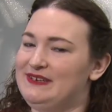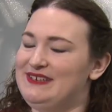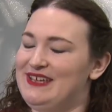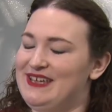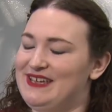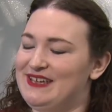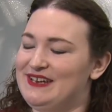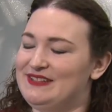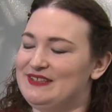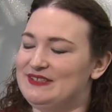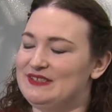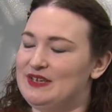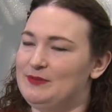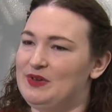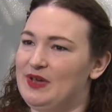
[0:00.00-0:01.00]
taken at the
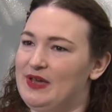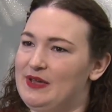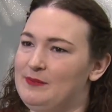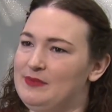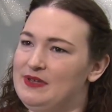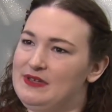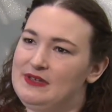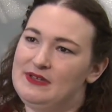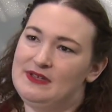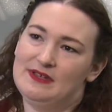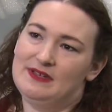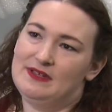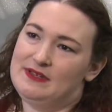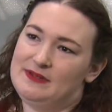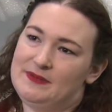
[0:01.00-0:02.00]
same time.
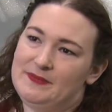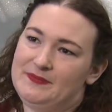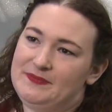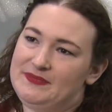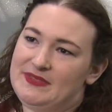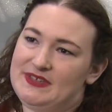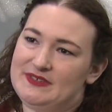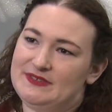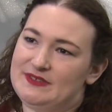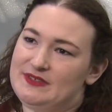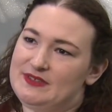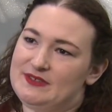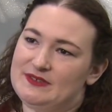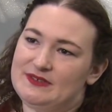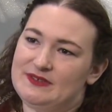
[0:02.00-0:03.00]

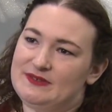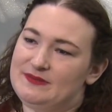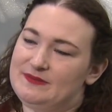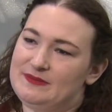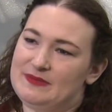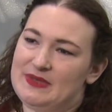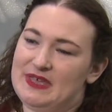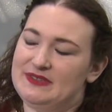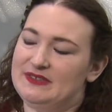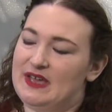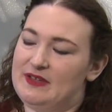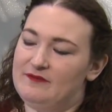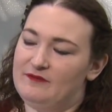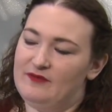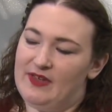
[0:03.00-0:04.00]
It's
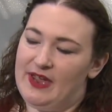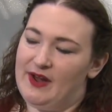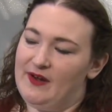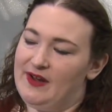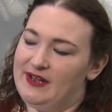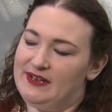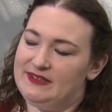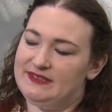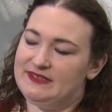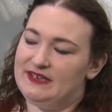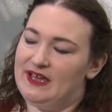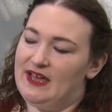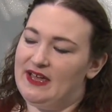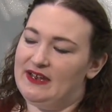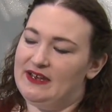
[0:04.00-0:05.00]
unfair, and it's
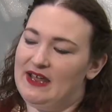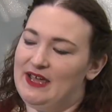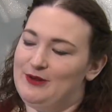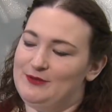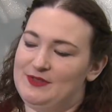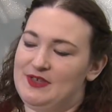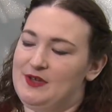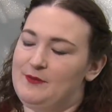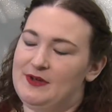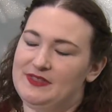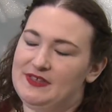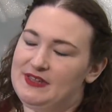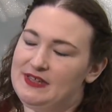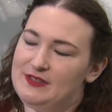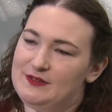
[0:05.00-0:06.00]
not, I don't think, what
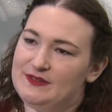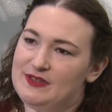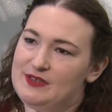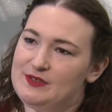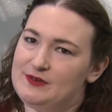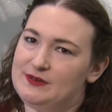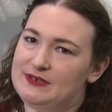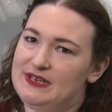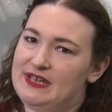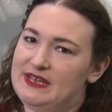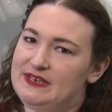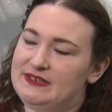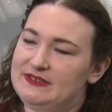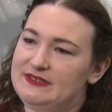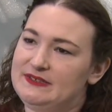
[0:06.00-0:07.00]
the legislature
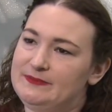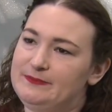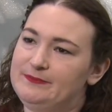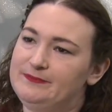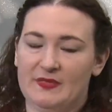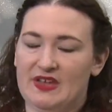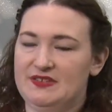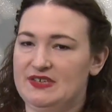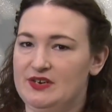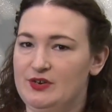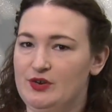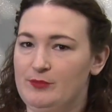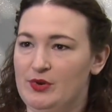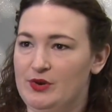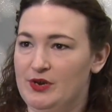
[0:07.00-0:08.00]
intends.
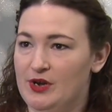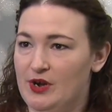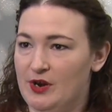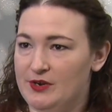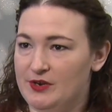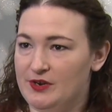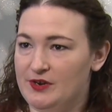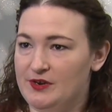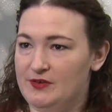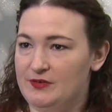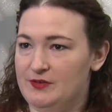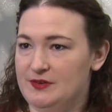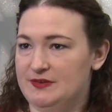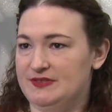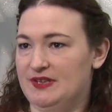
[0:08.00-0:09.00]
Senator Berta Gardner
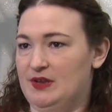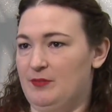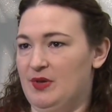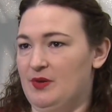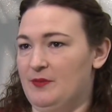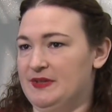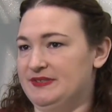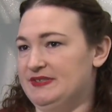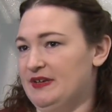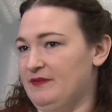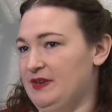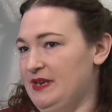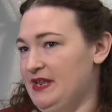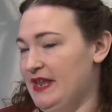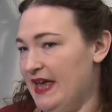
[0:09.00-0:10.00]
introduced Senate Bill
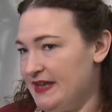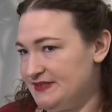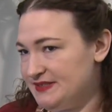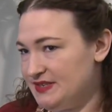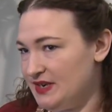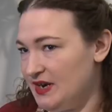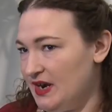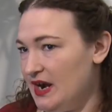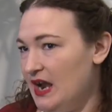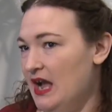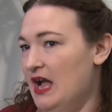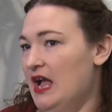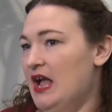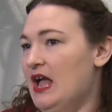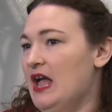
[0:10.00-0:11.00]
170 last year,
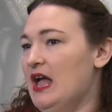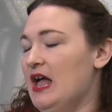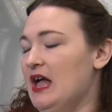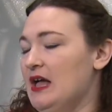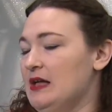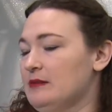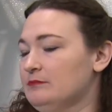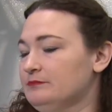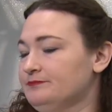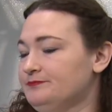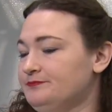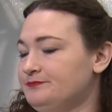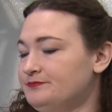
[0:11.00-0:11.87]
and